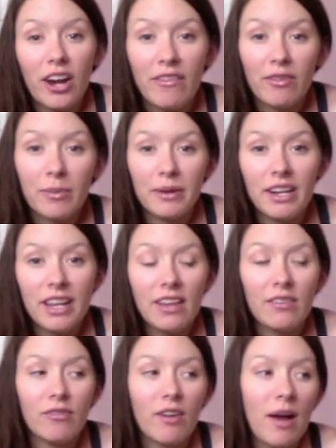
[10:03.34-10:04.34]

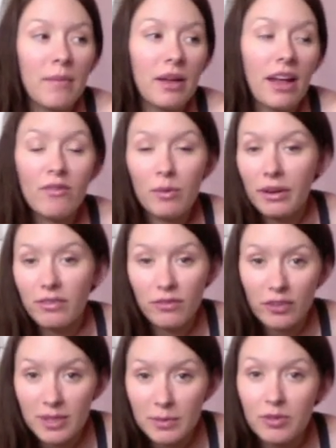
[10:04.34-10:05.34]
everybody, for, um, everyone
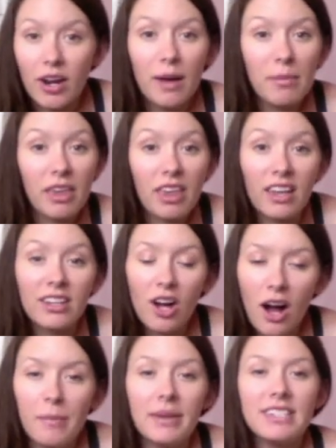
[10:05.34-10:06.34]
for subscribing and
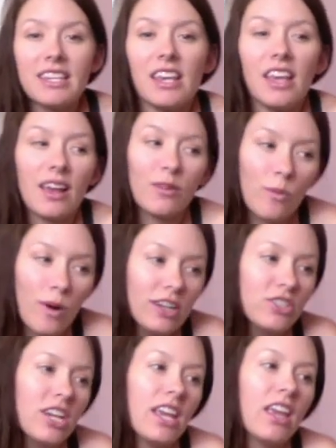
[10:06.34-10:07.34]
commenting and
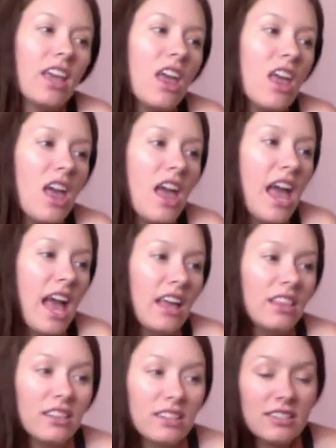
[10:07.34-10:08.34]
watching
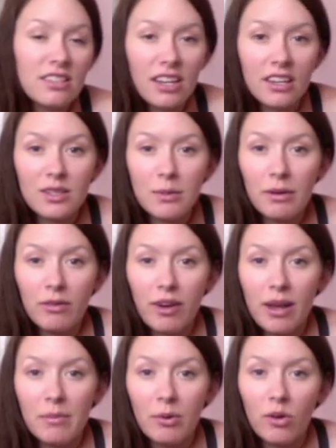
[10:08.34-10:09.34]
and listening to me
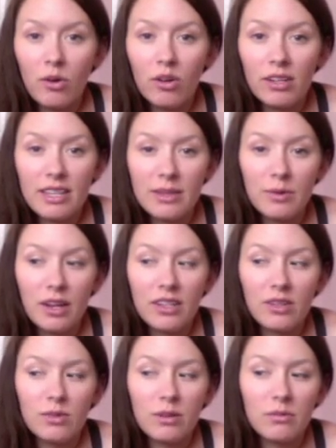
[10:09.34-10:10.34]
ramble, because that's what I
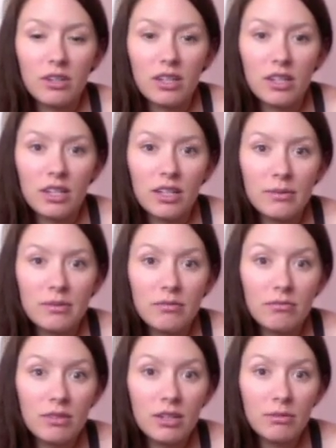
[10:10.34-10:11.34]
do sometimes.
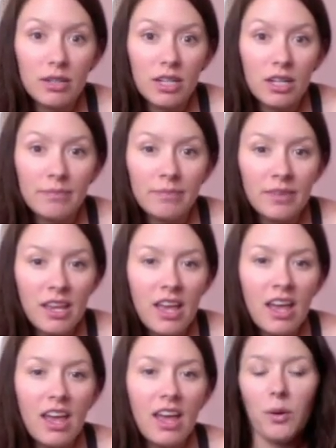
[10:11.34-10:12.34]

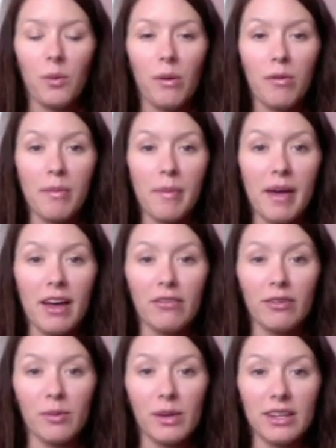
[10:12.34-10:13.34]
We will be back
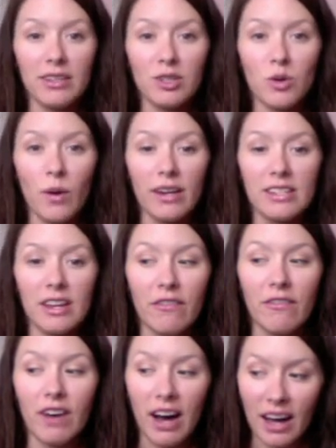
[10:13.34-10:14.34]
for week
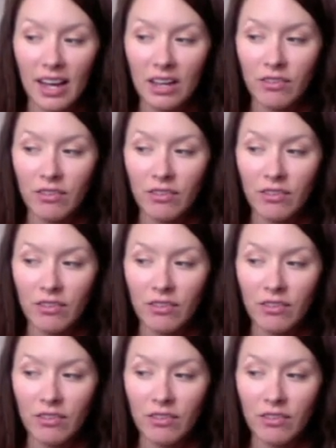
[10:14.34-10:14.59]
25.